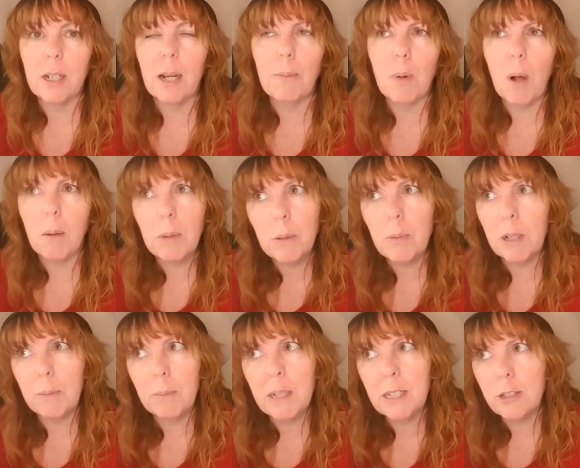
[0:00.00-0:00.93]
and I probably would
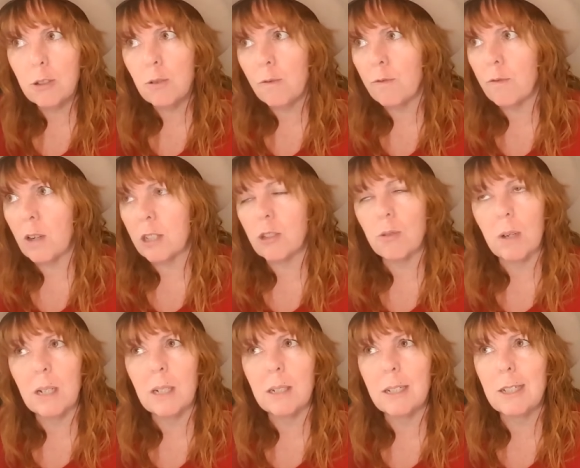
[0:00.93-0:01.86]
have been too
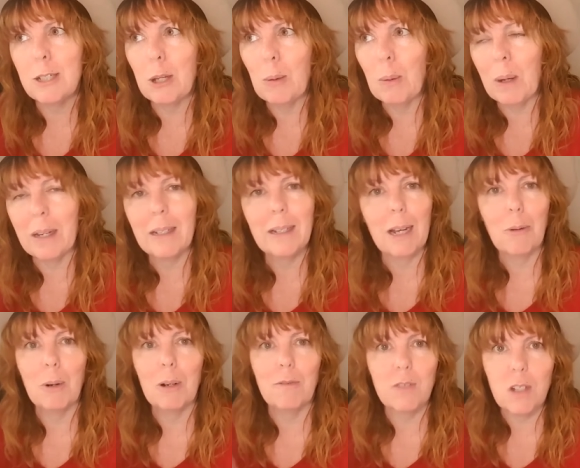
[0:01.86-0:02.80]
frustrated to do it and I
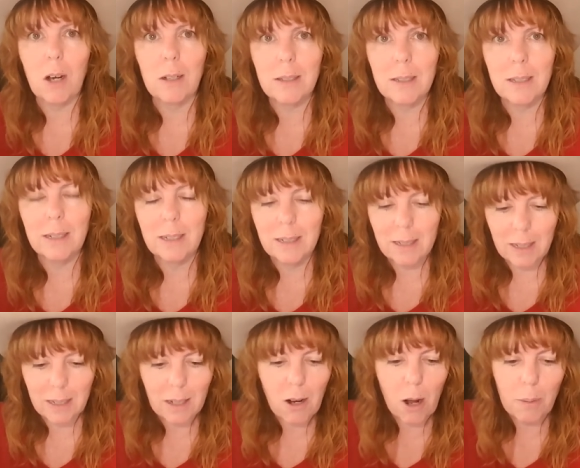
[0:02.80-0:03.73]
would have tossed it into
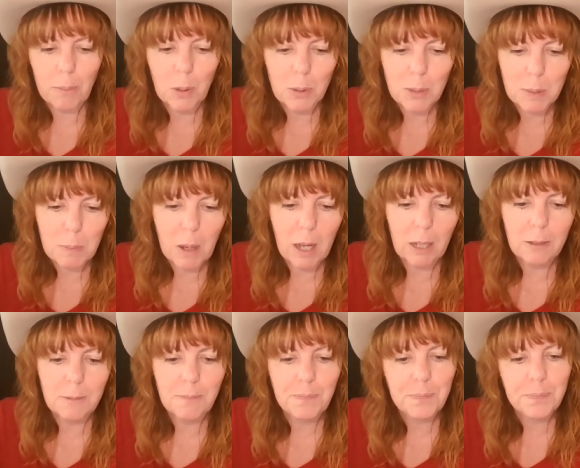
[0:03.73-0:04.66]
the compost pile.